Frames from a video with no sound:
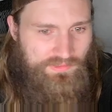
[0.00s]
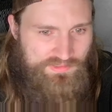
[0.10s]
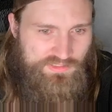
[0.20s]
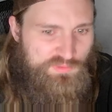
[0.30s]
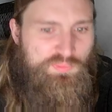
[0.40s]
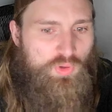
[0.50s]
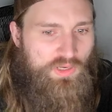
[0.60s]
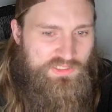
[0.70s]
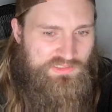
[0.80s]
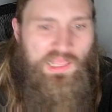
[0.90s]
this is
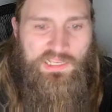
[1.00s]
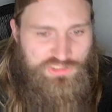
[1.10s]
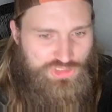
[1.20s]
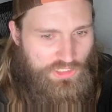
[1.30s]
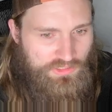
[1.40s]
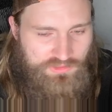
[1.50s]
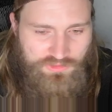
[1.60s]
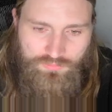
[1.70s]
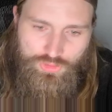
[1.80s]
Poirier's last chance.